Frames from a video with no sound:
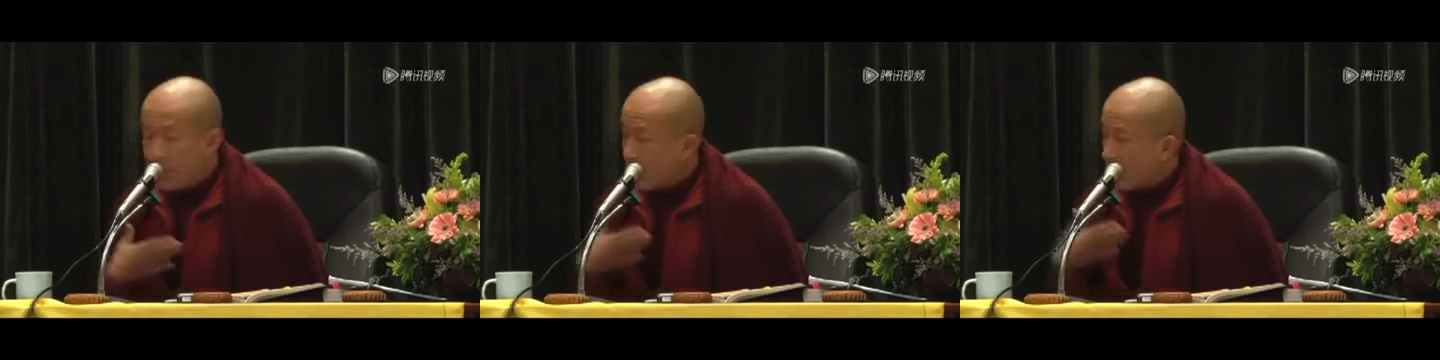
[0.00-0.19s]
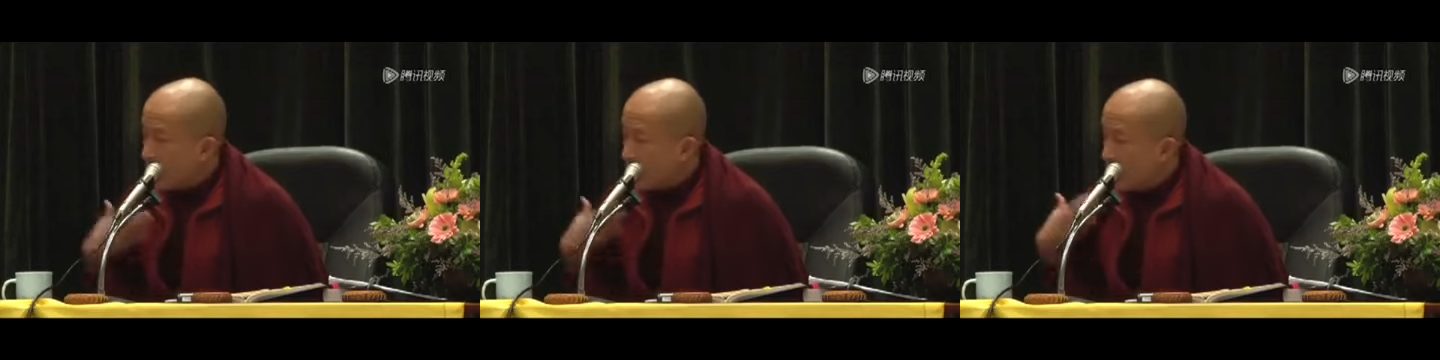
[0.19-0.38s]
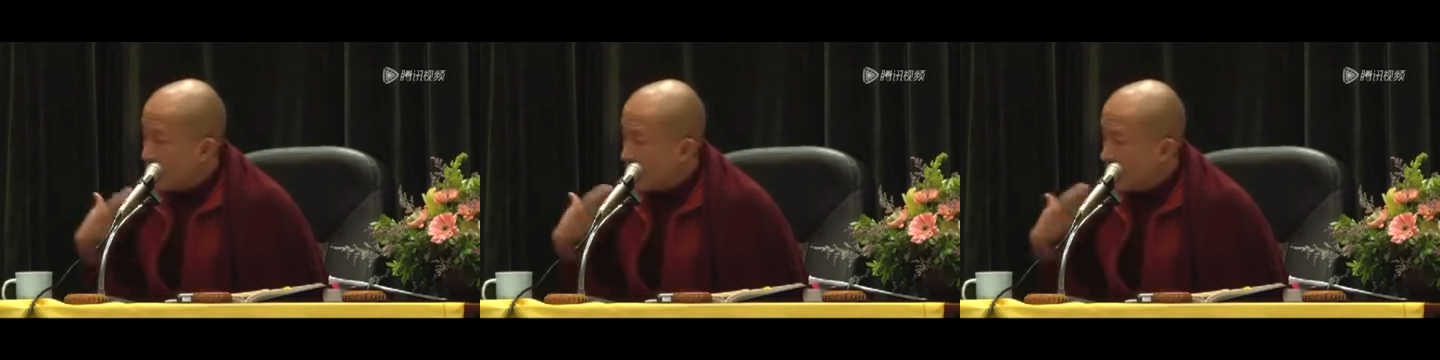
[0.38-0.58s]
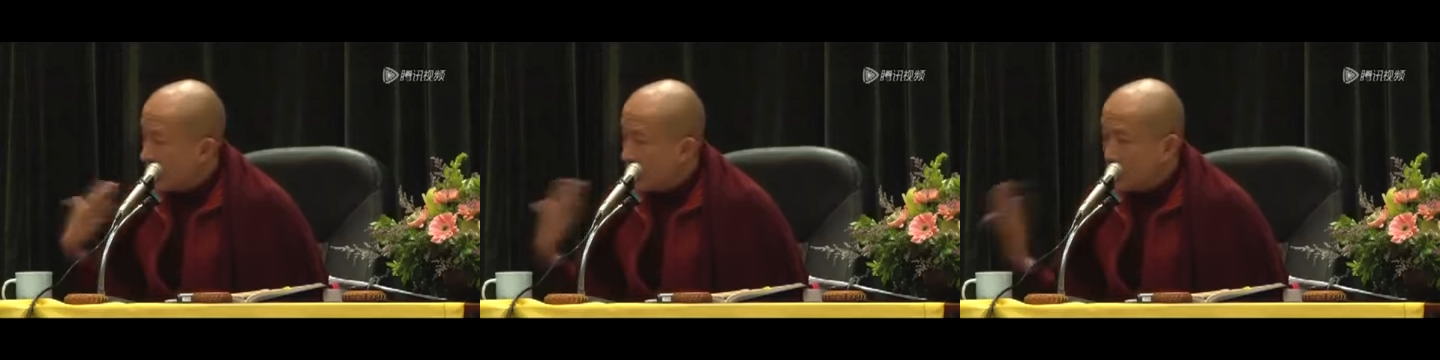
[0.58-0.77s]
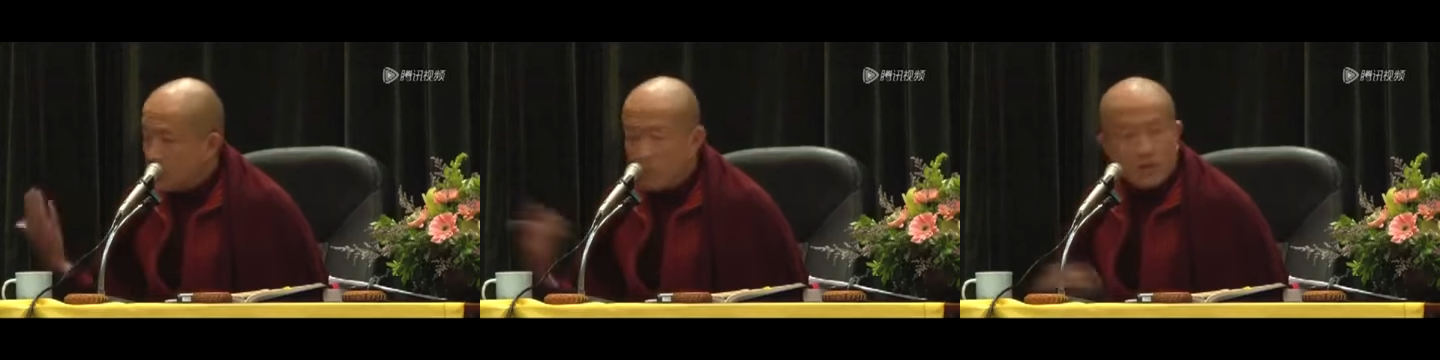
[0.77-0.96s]
my
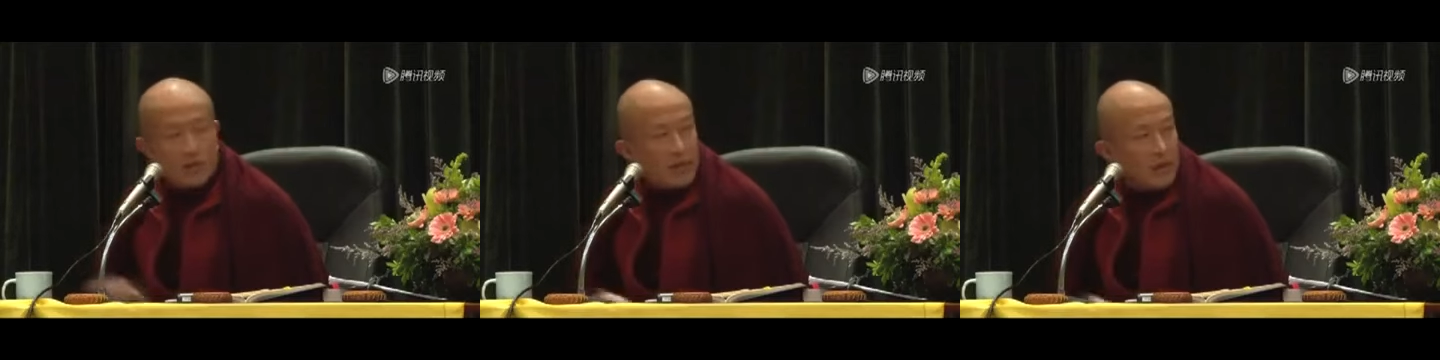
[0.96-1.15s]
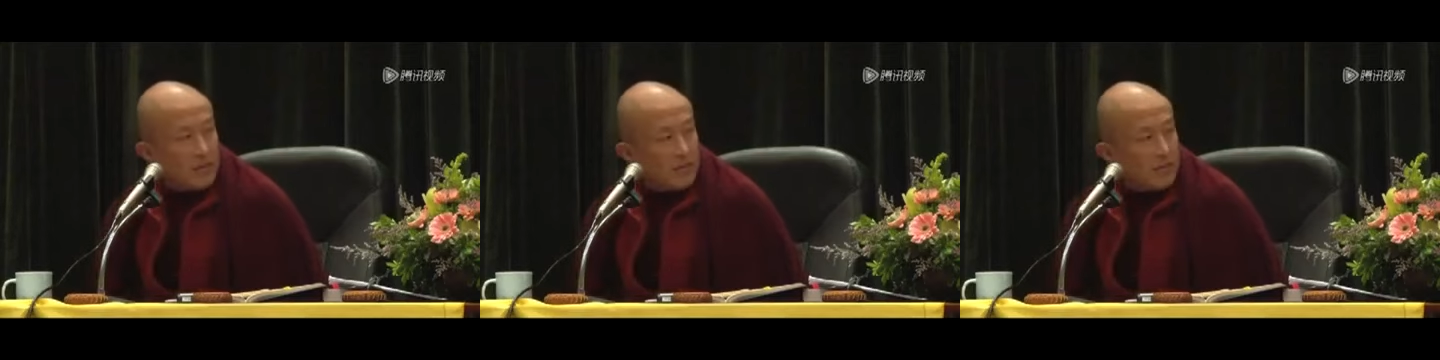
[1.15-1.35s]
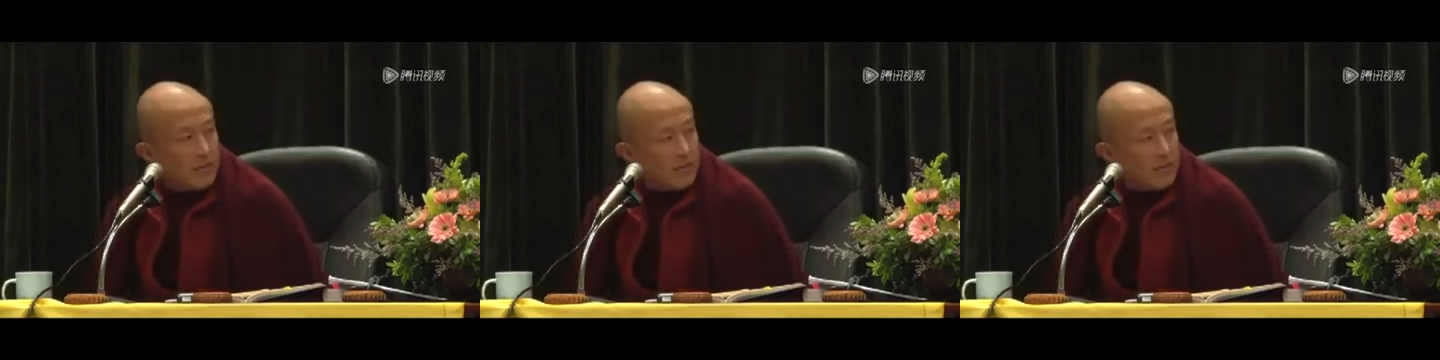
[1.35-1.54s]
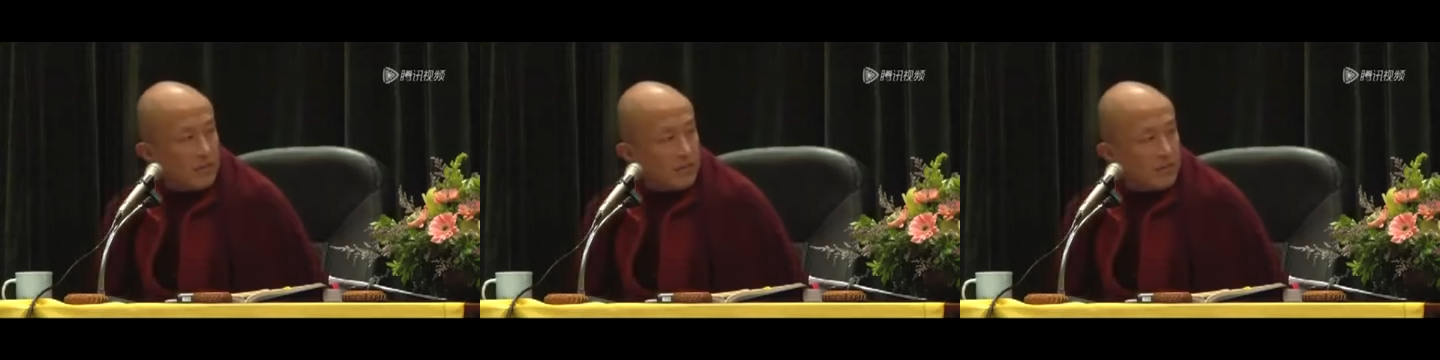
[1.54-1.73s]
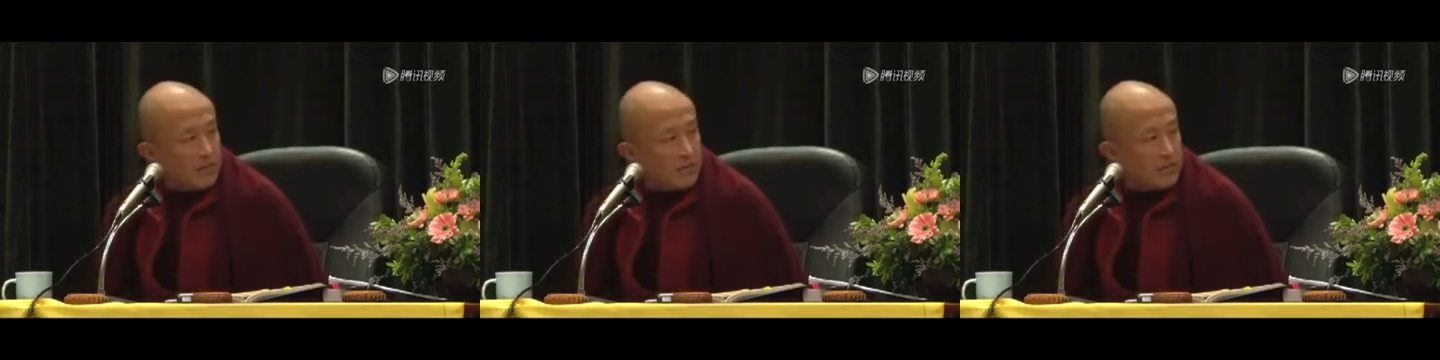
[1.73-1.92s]
projection towards
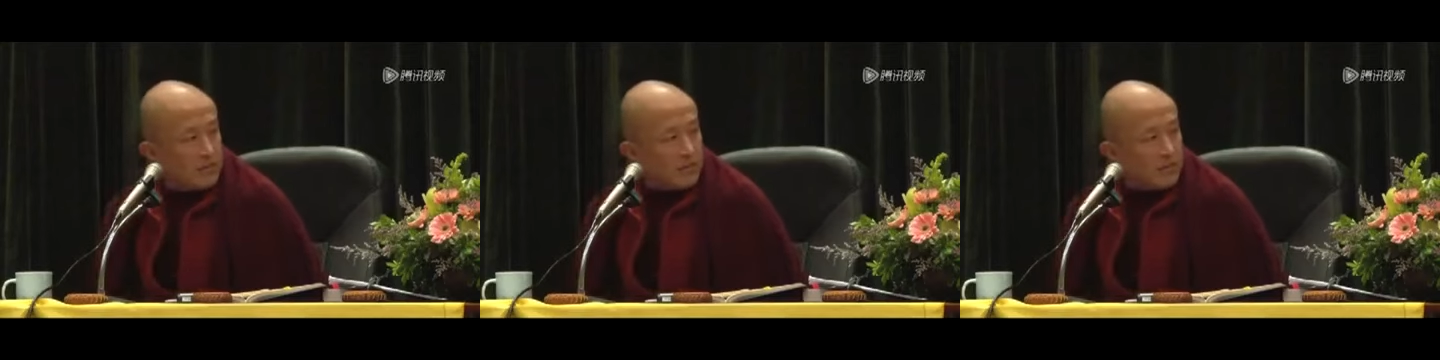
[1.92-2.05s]
him